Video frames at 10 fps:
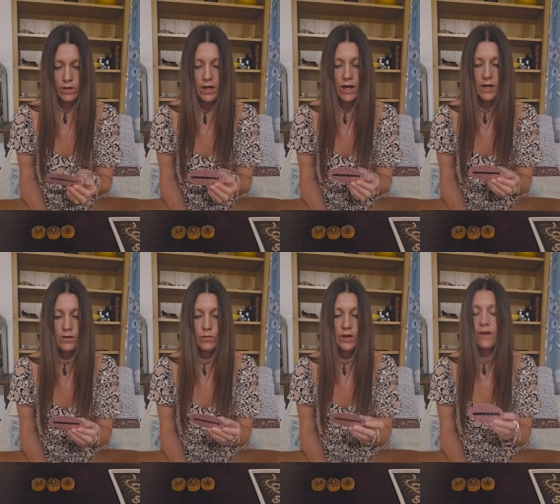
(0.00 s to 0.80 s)
Okay,
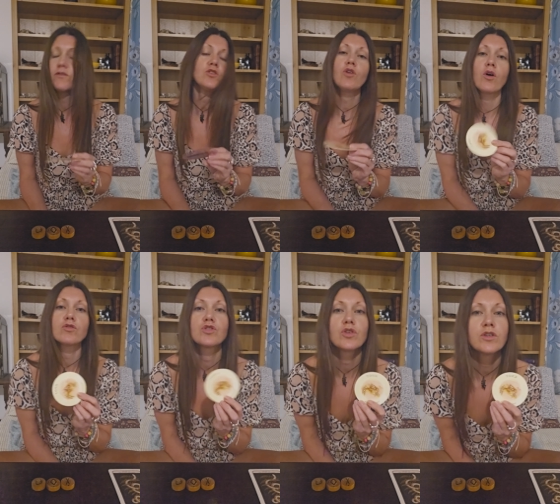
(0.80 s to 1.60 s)
we have
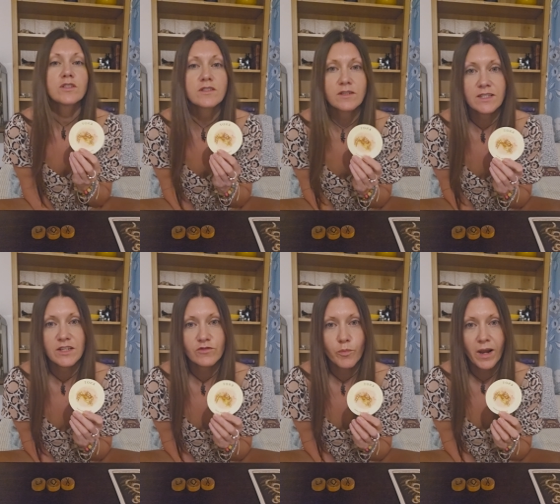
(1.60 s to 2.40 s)
knot
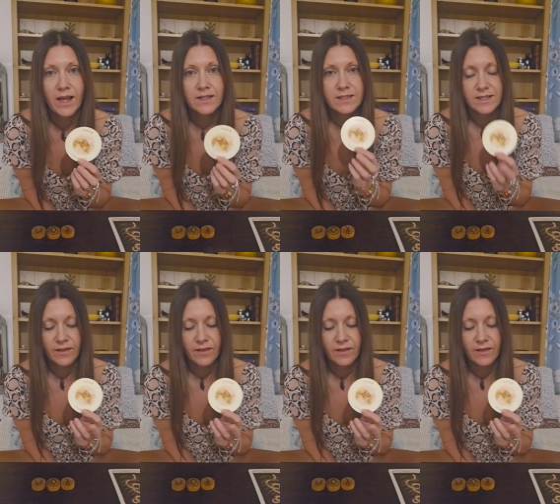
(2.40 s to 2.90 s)
unsuccessful plans.